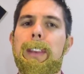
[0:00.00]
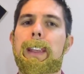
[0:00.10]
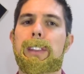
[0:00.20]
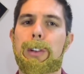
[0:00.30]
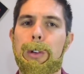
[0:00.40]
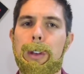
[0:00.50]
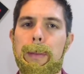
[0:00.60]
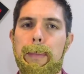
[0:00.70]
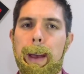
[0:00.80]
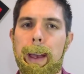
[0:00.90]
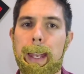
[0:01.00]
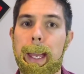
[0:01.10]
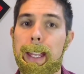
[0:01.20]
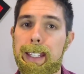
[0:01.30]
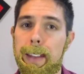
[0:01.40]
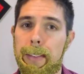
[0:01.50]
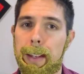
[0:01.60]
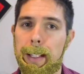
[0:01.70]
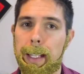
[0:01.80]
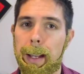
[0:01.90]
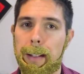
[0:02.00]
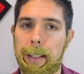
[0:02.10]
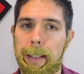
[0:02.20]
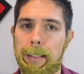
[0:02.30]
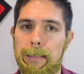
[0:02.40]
there's good, bad, and definitely ugly.